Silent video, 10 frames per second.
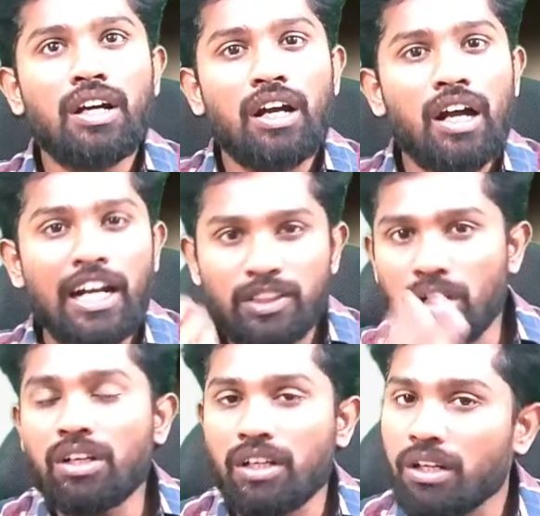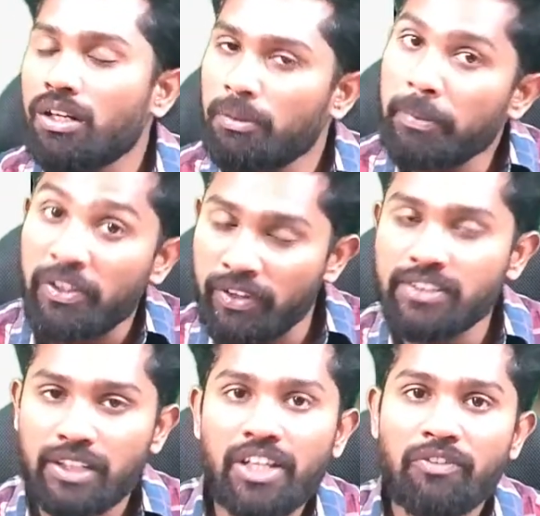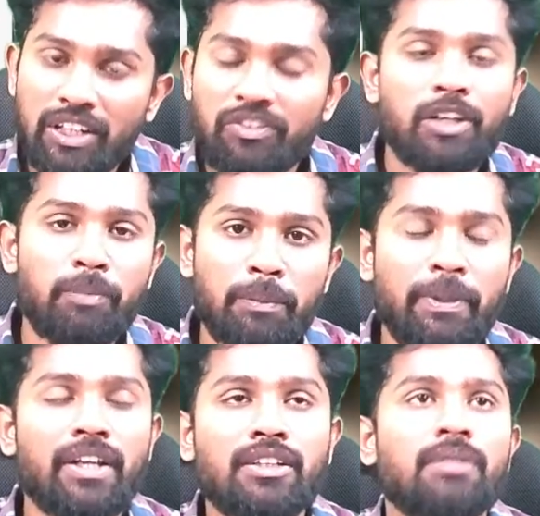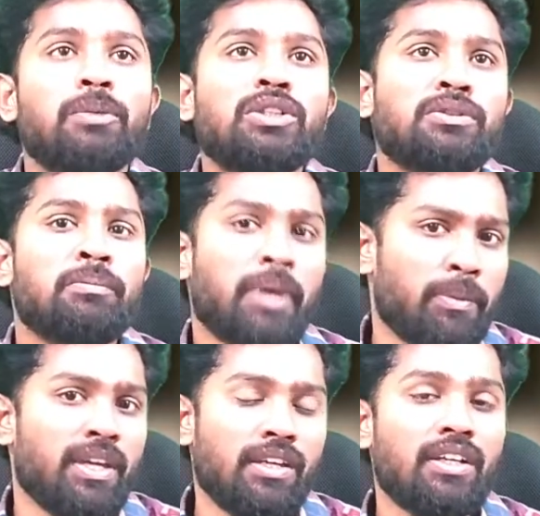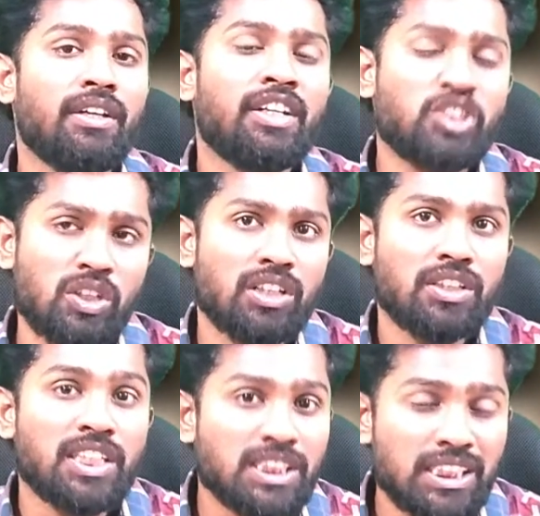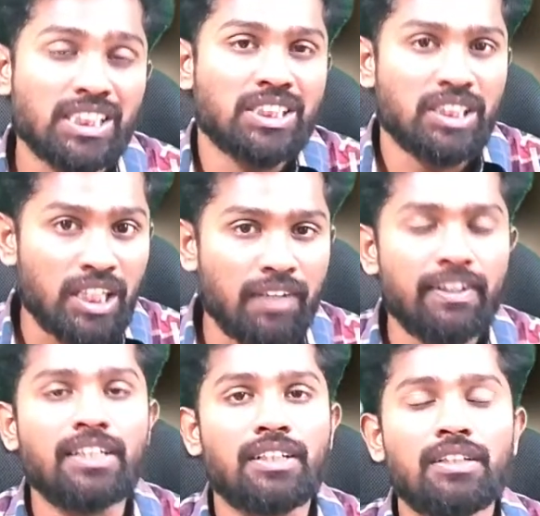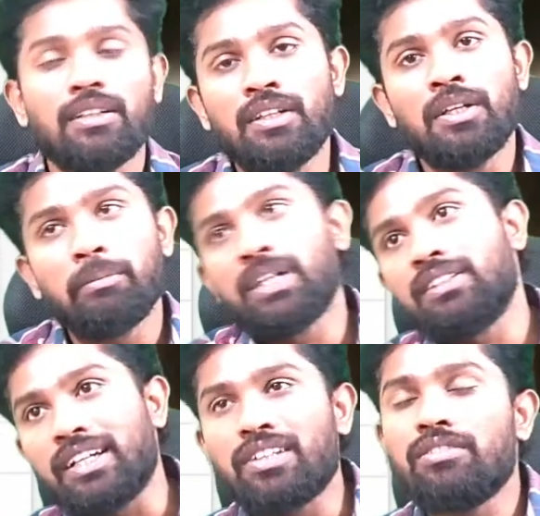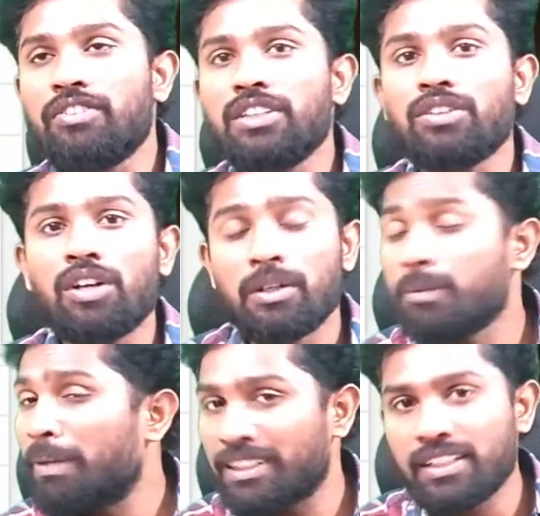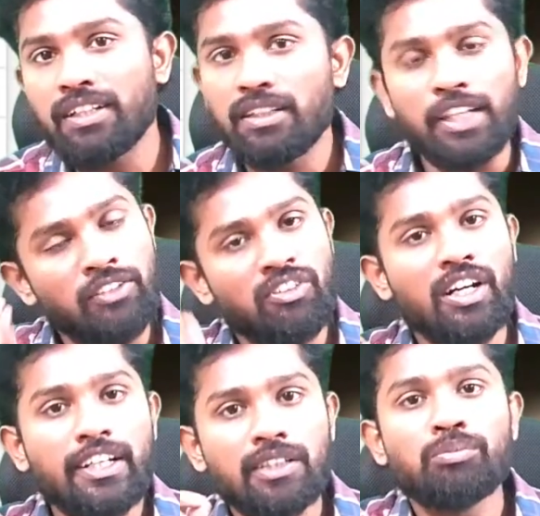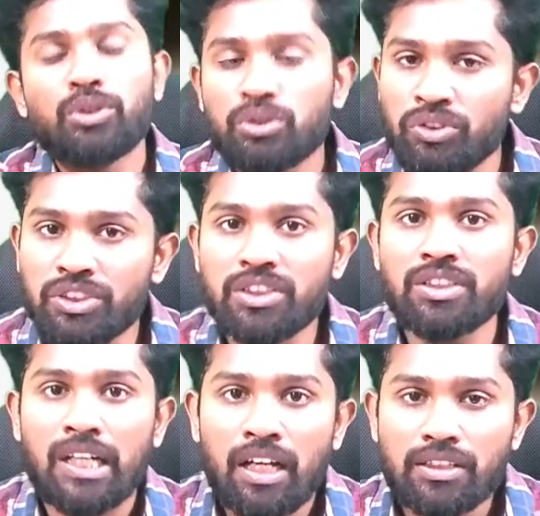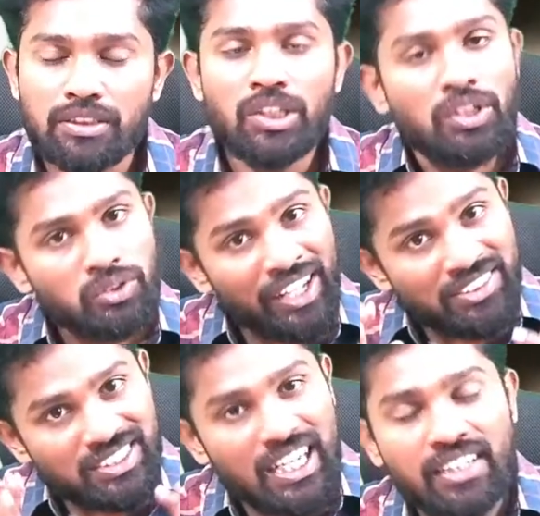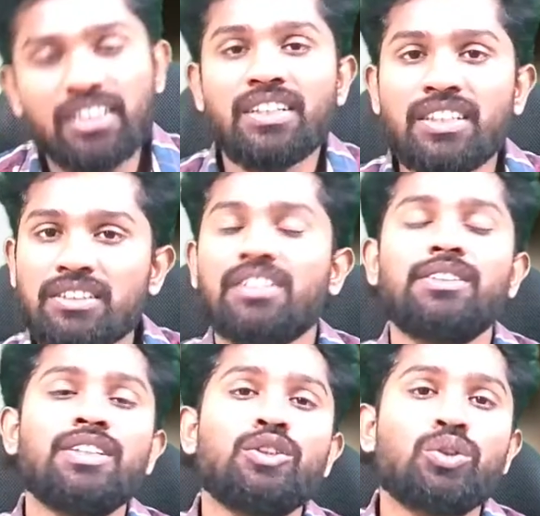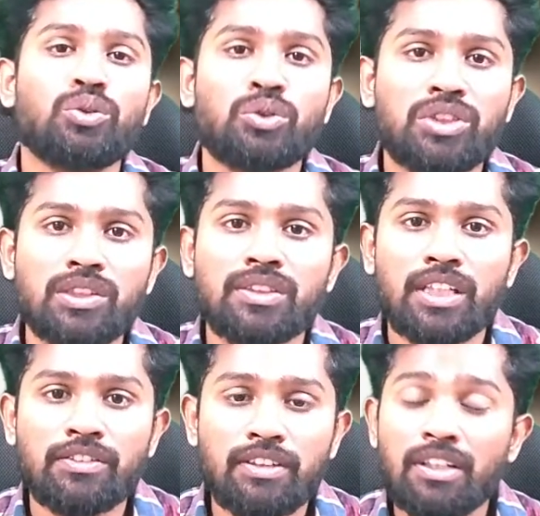I thought previously when we are preparing the books, maybe it's not such relevant, but then we thought, but then in one attempt those questions are asked, so I have started discussing those questions as well.